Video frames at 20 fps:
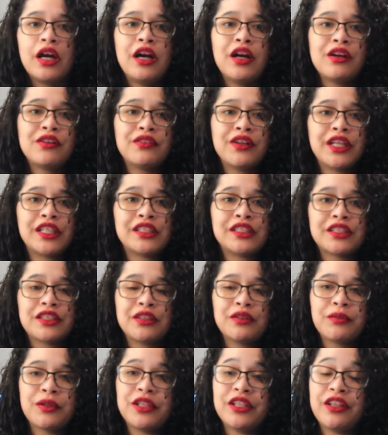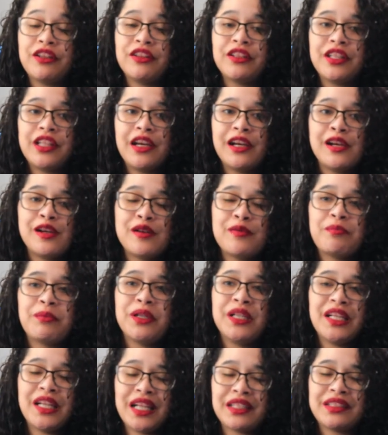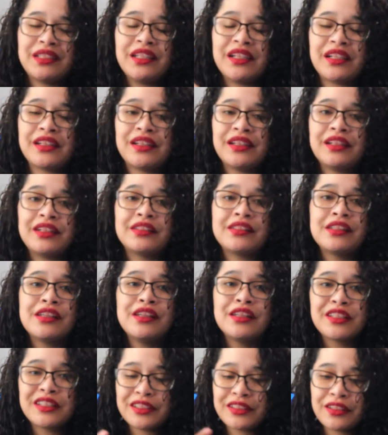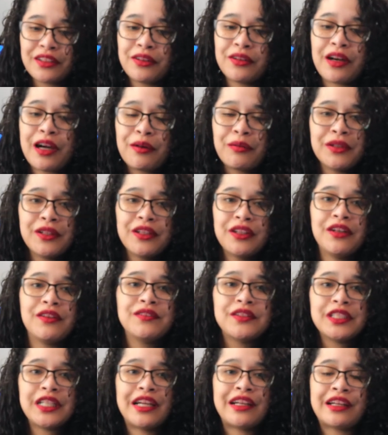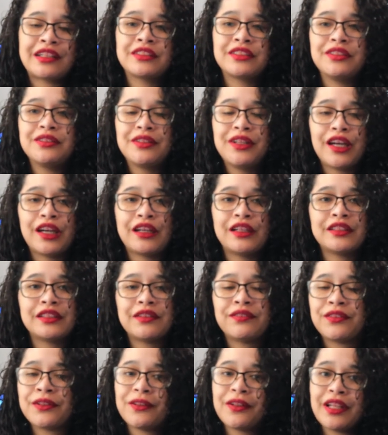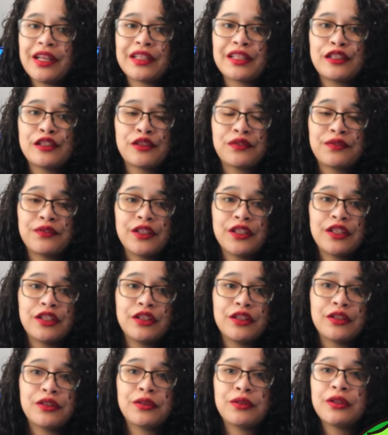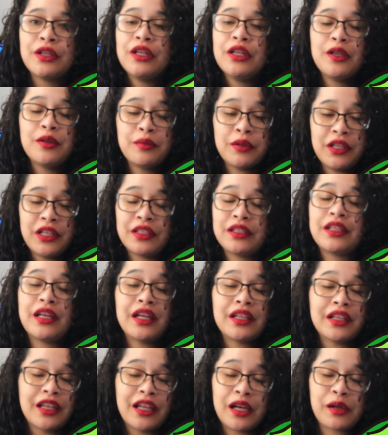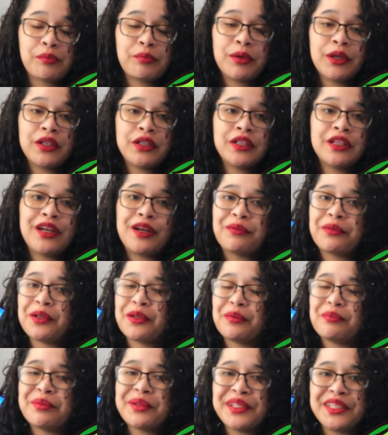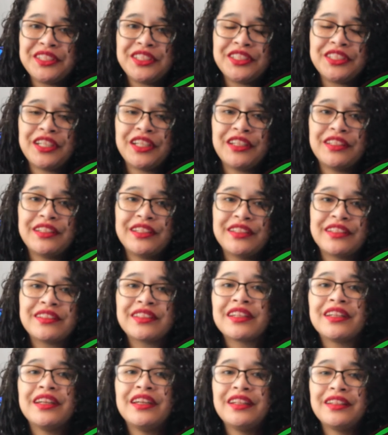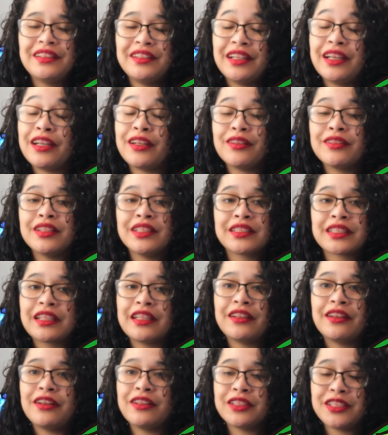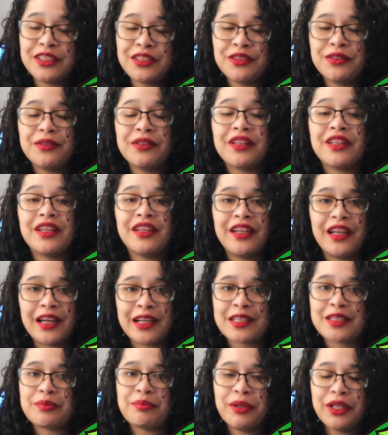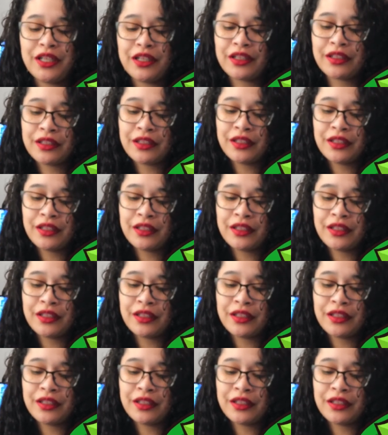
Alright, so we're nearing the end, but not the end. So I would love to ask you guys, if you like this video, hit that like button. I would appreciate it. Now let's get on to the next pick.